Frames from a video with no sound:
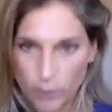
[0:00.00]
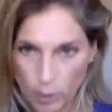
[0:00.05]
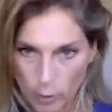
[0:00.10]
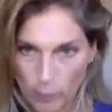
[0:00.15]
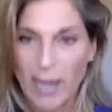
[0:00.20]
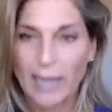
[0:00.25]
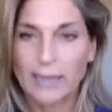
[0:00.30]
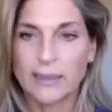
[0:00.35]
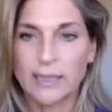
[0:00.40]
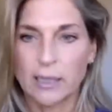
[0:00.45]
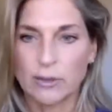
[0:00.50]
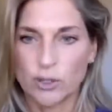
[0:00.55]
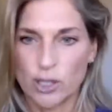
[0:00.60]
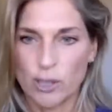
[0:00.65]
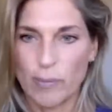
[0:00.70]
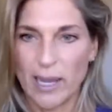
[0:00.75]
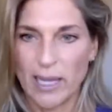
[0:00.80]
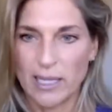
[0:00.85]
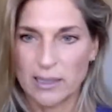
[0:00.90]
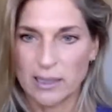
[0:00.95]
go back down to
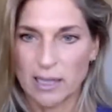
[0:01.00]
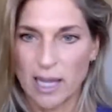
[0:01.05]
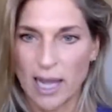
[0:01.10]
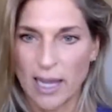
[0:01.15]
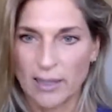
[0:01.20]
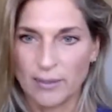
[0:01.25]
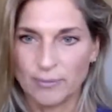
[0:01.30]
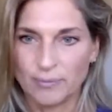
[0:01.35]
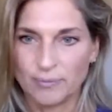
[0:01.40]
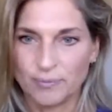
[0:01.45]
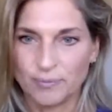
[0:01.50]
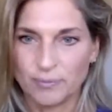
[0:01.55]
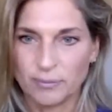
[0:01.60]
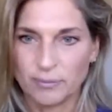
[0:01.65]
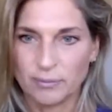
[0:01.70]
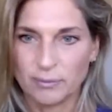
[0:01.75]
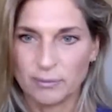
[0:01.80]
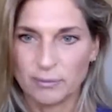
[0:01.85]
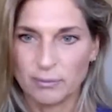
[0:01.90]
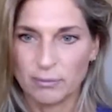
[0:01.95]
the baseline.
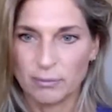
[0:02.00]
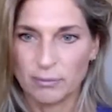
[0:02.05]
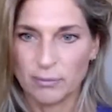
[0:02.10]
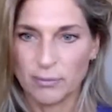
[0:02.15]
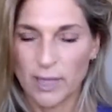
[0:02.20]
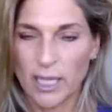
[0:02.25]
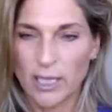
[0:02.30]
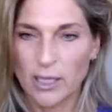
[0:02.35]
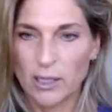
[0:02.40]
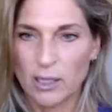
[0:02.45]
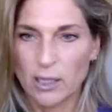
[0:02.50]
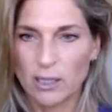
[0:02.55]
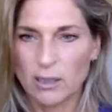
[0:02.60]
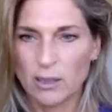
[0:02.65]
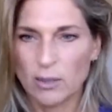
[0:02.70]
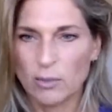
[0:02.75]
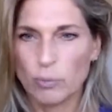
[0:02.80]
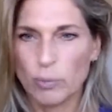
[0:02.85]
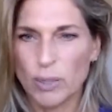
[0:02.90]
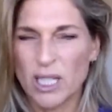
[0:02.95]
Mm. And
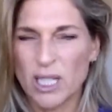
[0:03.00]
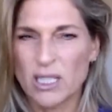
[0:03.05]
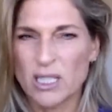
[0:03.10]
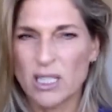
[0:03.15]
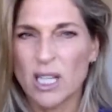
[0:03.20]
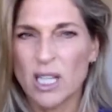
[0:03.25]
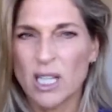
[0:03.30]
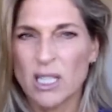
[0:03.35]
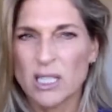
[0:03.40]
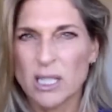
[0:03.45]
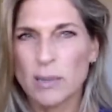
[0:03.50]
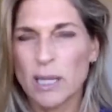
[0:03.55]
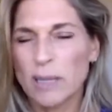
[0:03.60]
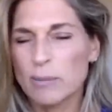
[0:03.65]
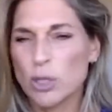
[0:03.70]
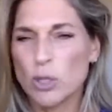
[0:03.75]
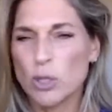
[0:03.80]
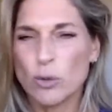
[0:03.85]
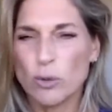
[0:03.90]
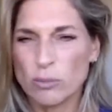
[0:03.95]
because
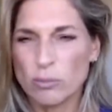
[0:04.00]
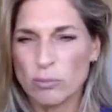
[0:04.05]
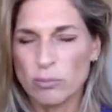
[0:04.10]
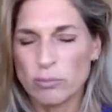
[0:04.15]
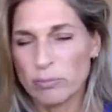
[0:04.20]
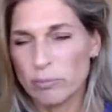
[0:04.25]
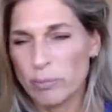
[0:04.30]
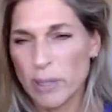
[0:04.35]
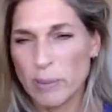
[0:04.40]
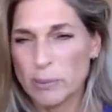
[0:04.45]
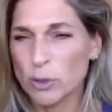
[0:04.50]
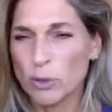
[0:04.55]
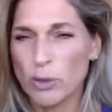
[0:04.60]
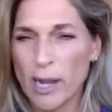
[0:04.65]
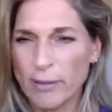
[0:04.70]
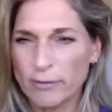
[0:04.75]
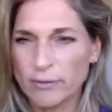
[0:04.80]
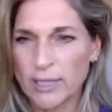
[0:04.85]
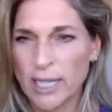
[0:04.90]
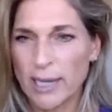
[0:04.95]
sometimes who, people don't
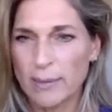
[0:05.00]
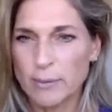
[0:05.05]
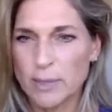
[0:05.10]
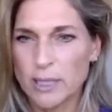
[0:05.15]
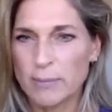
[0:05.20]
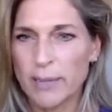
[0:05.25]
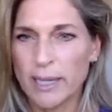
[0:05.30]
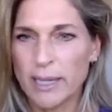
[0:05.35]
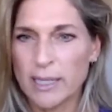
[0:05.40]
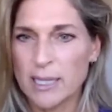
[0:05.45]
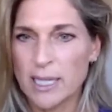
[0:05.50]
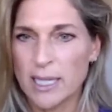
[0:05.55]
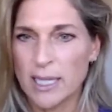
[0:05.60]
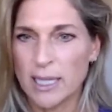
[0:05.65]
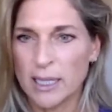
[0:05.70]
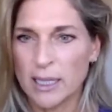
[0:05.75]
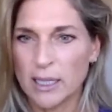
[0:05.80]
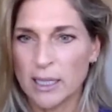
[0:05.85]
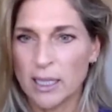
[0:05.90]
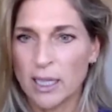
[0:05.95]
have time to
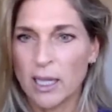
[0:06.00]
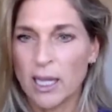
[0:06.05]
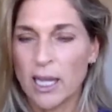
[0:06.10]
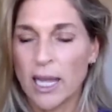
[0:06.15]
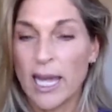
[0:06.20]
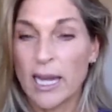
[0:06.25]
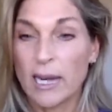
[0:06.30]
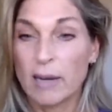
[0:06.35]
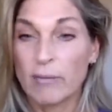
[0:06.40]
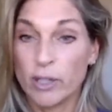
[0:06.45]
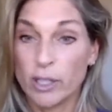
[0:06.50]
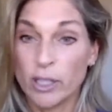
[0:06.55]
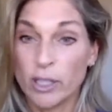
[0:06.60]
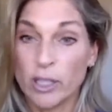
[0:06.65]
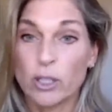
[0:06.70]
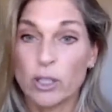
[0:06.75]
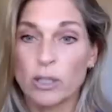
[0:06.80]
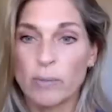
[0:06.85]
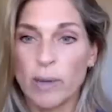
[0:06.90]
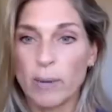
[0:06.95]
meditate and I'm
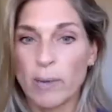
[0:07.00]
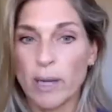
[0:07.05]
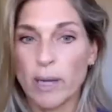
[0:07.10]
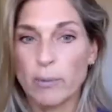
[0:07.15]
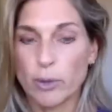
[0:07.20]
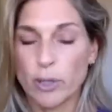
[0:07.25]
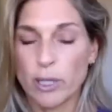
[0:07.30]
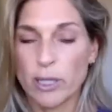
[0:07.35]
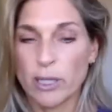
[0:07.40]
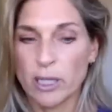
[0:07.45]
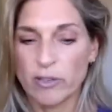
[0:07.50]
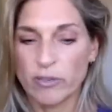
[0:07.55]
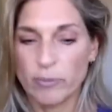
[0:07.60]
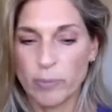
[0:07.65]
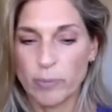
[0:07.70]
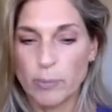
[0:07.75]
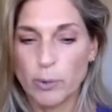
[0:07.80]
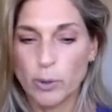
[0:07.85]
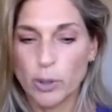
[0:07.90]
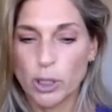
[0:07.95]
very good about my breathing.
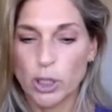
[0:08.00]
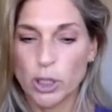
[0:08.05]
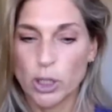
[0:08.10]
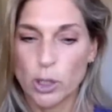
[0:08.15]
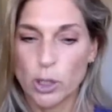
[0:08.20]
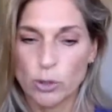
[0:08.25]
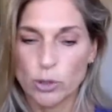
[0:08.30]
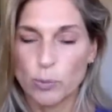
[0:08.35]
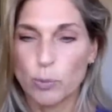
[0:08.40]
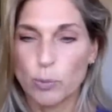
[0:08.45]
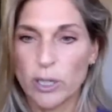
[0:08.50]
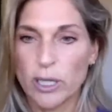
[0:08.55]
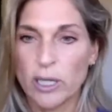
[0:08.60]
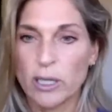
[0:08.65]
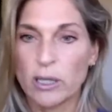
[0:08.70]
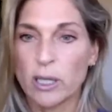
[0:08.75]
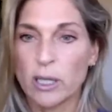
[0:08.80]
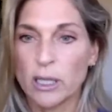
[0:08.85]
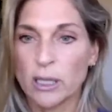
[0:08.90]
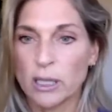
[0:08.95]
If people could nose breathe,
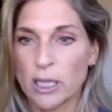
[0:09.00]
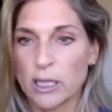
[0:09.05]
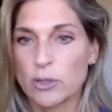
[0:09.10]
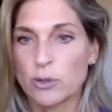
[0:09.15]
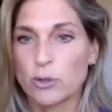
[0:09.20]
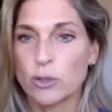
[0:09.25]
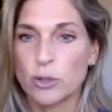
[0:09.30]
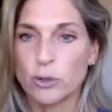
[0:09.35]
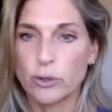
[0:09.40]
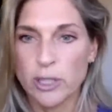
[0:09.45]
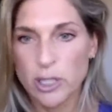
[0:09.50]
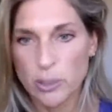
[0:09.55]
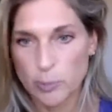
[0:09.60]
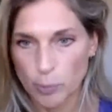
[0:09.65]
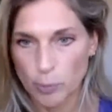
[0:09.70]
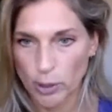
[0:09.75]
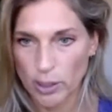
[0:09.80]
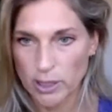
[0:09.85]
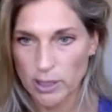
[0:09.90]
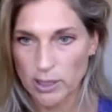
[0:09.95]
unless you're doing
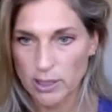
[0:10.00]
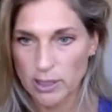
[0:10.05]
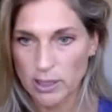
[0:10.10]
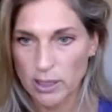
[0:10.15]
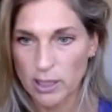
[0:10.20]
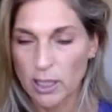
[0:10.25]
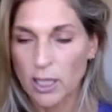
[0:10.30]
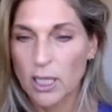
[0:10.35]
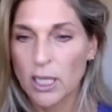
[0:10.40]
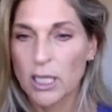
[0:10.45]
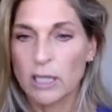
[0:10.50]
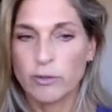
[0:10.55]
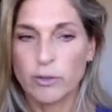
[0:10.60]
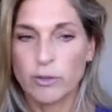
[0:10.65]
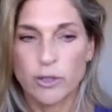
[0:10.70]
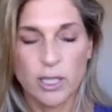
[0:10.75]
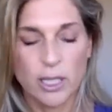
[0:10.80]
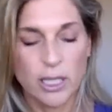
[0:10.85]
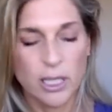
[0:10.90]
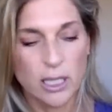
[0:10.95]
sprints, if you're
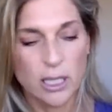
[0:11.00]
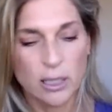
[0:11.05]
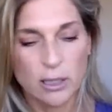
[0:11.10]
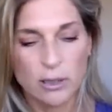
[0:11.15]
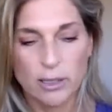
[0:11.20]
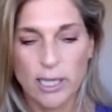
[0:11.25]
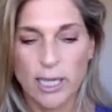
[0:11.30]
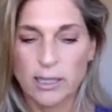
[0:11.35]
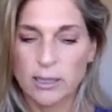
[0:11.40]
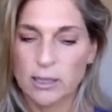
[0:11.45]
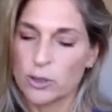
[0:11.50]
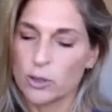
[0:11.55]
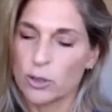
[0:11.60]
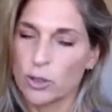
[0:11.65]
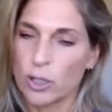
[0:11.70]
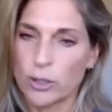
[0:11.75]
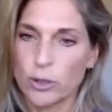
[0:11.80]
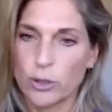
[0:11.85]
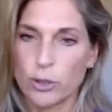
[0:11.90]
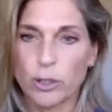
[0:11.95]
sitting at your desk and you're
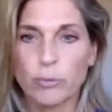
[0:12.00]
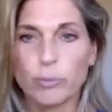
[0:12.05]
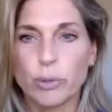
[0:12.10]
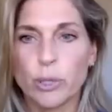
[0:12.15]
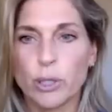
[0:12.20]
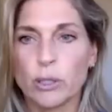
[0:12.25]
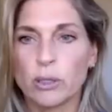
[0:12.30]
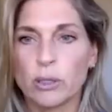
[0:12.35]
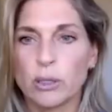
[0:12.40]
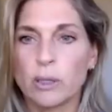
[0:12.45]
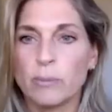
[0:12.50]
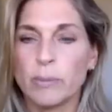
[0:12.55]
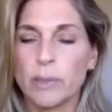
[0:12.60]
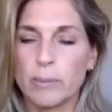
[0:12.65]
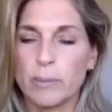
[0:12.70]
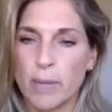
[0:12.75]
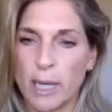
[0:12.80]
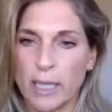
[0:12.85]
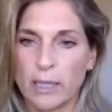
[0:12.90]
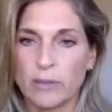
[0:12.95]
on your computer,
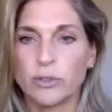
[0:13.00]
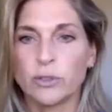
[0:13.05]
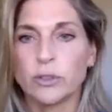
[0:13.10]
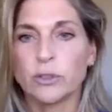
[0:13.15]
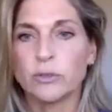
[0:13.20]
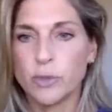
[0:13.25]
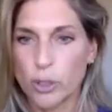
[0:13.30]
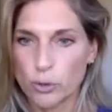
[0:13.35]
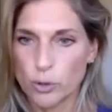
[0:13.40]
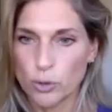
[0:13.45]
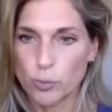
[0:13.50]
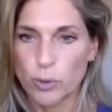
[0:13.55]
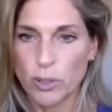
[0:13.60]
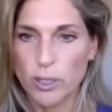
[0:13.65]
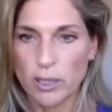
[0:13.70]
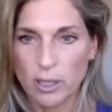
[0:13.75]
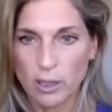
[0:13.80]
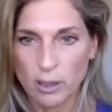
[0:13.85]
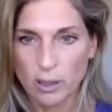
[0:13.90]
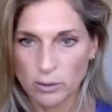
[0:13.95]
be mindful of nose
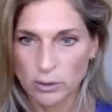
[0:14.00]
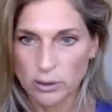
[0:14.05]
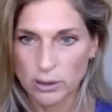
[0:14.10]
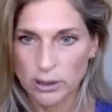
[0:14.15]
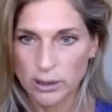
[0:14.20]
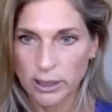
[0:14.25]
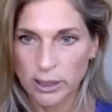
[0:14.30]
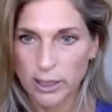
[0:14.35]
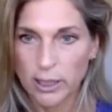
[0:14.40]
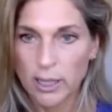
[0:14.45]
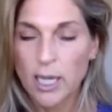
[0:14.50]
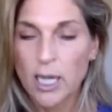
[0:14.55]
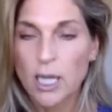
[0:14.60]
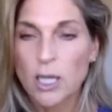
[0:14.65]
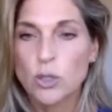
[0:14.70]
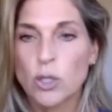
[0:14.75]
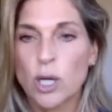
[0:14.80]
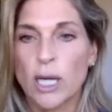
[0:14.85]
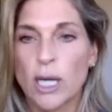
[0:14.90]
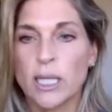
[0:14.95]
breathing only.
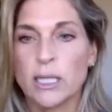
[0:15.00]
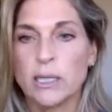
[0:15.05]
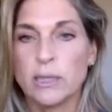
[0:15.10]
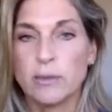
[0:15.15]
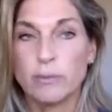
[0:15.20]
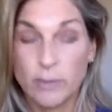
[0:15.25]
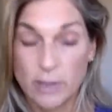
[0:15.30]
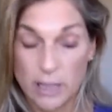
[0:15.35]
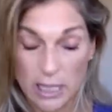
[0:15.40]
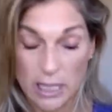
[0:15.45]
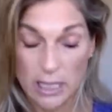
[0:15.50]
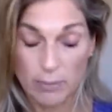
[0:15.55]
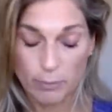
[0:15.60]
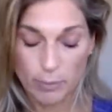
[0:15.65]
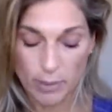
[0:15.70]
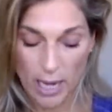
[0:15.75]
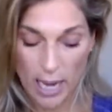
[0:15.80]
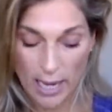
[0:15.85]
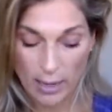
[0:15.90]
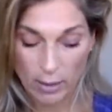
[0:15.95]
Try to deep,
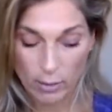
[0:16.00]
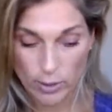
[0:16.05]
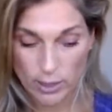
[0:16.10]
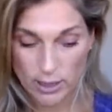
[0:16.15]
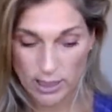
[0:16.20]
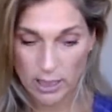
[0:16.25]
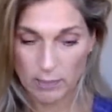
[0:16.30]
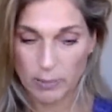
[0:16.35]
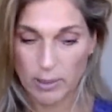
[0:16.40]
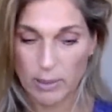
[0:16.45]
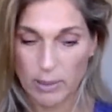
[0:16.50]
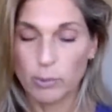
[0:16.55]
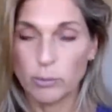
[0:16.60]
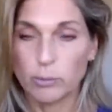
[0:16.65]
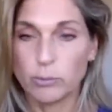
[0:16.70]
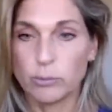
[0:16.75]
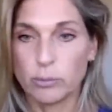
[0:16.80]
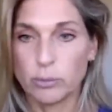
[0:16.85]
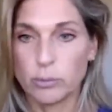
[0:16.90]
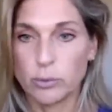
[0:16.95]
I always say to
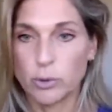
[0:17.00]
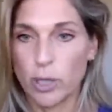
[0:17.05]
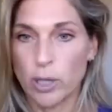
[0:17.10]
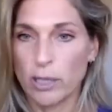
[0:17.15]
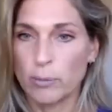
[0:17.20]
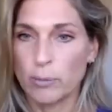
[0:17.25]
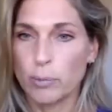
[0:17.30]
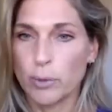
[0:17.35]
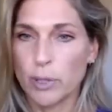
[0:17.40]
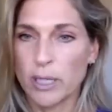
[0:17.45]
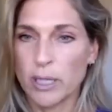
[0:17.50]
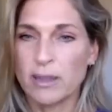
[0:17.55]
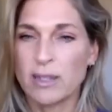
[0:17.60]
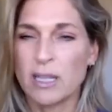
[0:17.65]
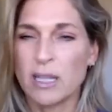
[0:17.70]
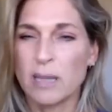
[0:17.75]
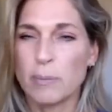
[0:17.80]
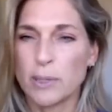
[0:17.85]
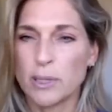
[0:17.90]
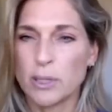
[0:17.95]
people, try to breathe
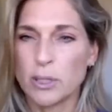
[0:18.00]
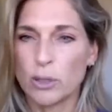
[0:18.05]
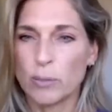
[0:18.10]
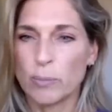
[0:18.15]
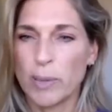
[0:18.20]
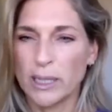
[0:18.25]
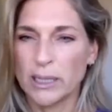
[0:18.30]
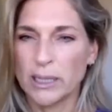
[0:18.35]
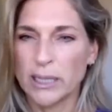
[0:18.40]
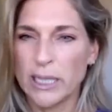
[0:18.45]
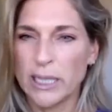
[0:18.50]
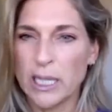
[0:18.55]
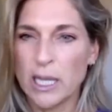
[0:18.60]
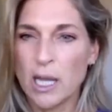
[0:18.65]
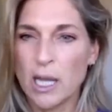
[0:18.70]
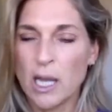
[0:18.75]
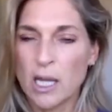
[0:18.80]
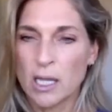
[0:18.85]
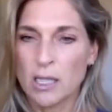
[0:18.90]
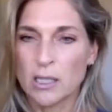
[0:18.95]
deep into your belly
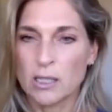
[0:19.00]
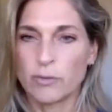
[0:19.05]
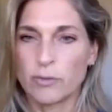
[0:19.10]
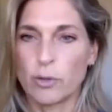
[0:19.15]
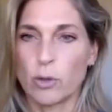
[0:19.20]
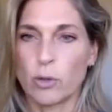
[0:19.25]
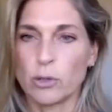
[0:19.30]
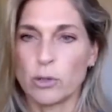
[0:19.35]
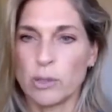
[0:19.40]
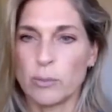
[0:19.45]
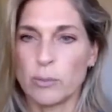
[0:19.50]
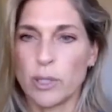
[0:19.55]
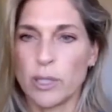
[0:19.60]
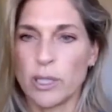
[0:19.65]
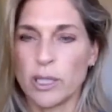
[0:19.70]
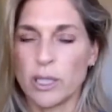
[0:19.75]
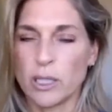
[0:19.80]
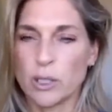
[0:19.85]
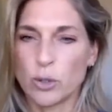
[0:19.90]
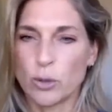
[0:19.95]
because if we're only
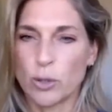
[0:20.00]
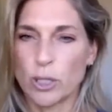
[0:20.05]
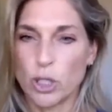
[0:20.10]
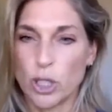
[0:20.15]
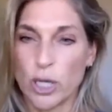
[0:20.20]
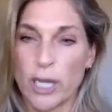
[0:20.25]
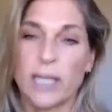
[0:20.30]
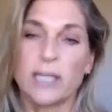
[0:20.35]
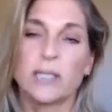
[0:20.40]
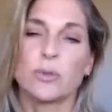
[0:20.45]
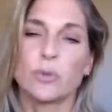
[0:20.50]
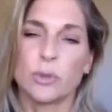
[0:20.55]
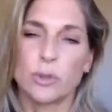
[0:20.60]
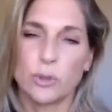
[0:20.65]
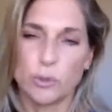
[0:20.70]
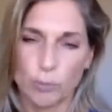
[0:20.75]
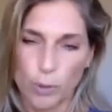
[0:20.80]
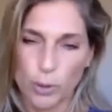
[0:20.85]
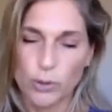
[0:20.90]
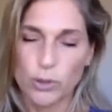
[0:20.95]
breathing into our chest which
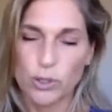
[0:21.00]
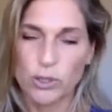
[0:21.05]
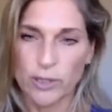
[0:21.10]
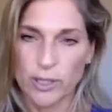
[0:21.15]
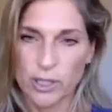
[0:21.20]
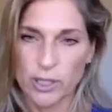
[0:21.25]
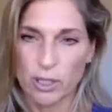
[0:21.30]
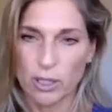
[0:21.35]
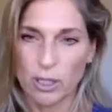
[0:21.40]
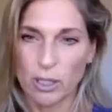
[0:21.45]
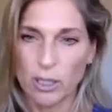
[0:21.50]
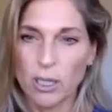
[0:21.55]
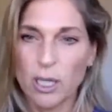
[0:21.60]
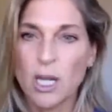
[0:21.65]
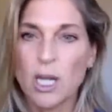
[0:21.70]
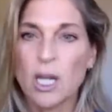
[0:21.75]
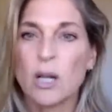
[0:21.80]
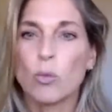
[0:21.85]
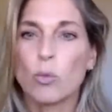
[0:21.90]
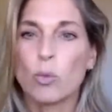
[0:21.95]
most of us are
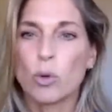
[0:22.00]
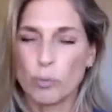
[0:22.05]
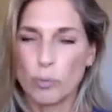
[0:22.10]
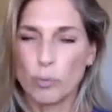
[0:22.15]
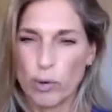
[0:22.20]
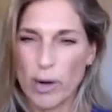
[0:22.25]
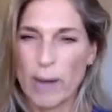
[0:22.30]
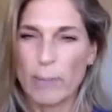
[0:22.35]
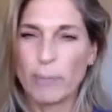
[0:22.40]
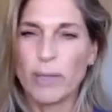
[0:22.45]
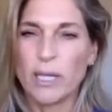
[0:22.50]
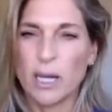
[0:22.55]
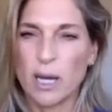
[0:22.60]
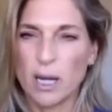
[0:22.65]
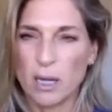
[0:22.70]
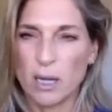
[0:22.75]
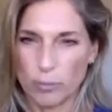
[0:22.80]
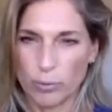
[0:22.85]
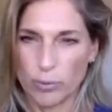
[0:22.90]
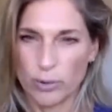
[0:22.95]
we're ramping
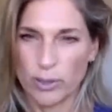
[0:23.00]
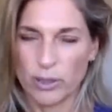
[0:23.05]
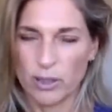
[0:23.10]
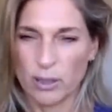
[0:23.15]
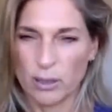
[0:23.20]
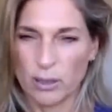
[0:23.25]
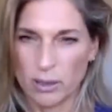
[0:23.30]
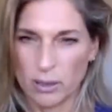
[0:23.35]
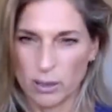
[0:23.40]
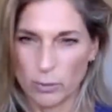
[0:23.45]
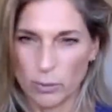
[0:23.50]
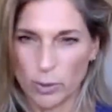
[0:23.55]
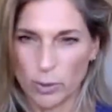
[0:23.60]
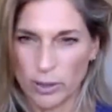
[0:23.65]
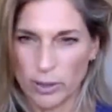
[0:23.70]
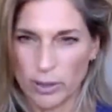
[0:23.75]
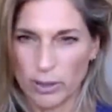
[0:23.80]
up we're in our we're